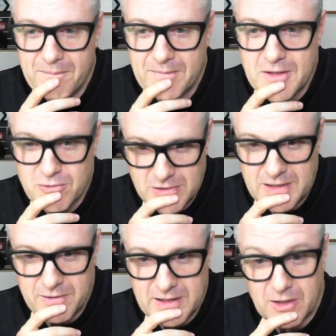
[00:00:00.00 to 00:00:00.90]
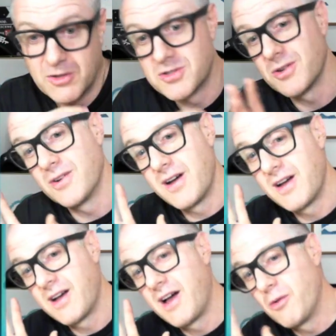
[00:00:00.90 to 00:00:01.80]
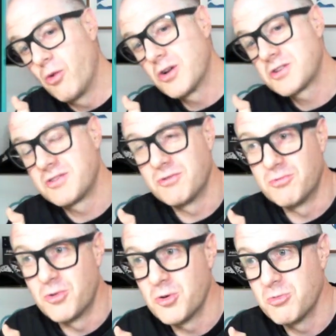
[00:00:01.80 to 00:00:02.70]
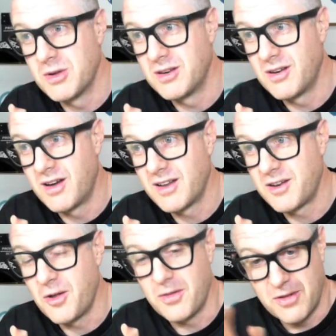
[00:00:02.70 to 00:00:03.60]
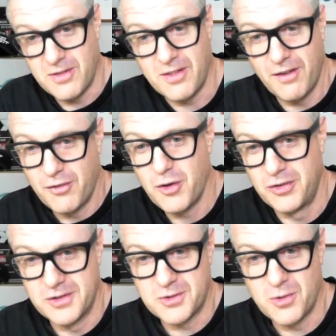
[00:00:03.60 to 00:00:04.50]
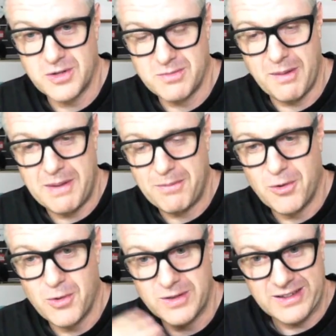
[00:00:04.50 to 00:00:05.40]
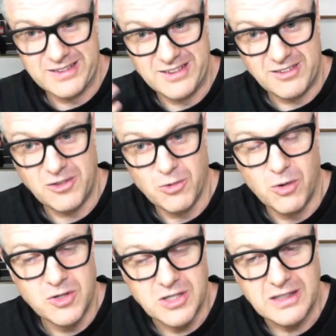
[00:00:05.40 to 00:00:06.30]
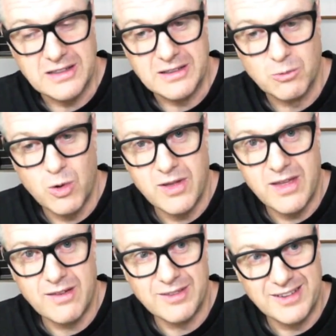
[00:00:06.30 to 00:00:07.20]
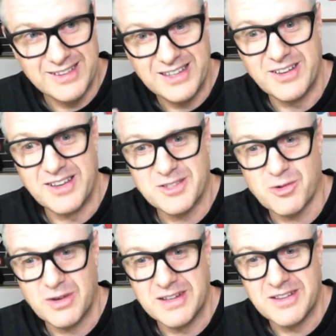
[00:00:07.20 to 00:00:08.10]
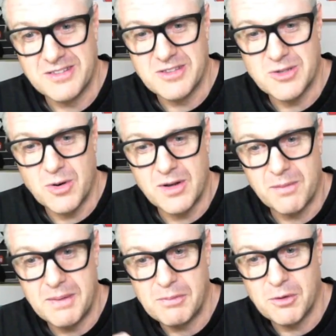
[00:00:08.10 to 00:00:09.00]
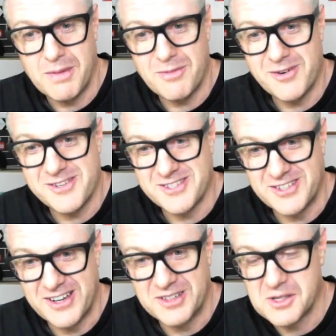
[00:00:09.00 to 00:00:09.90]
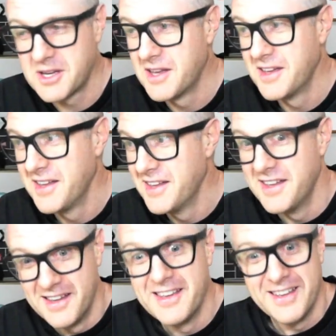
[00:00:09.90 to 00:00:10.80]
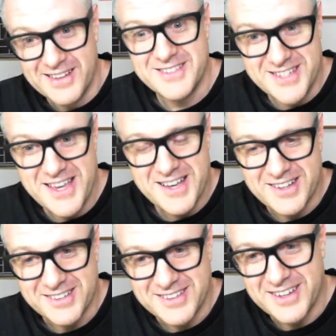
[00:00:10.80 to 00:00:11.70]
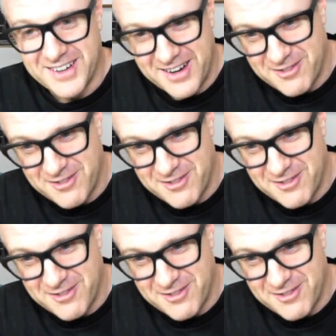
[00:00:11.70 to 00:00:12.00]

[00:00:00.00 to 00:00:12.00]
It's really, really good. So I watched The Room, and I don't know, I've heard the stories about people who are like addicted to watching it, and why they have like late night screenings and so on, and people who memorize the dialogue. And yeah, I